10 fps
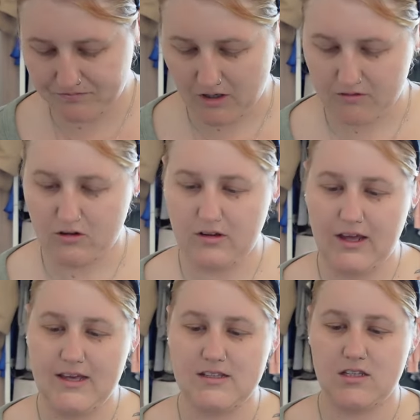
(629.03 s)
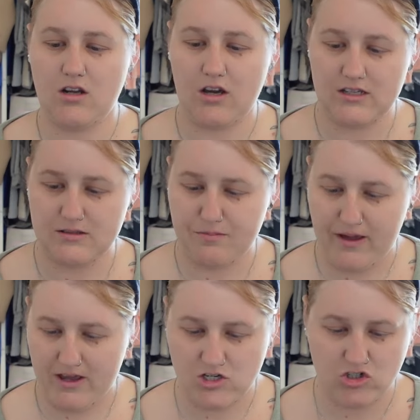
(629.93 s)
I've got these nice
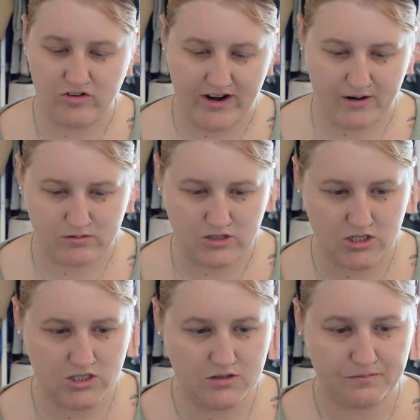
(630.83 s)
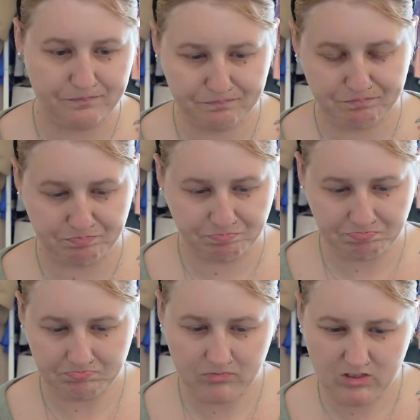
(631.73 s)
pair of trousers.
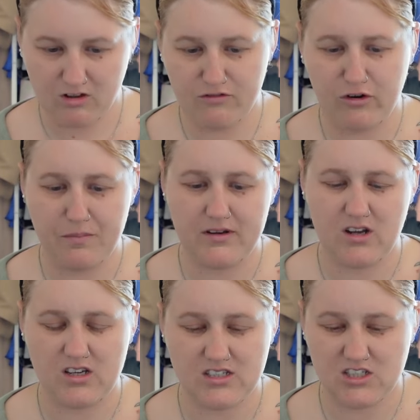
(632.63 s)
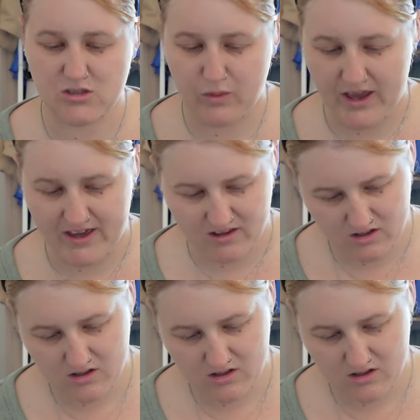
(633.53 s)
Thought it'd be nice to wear,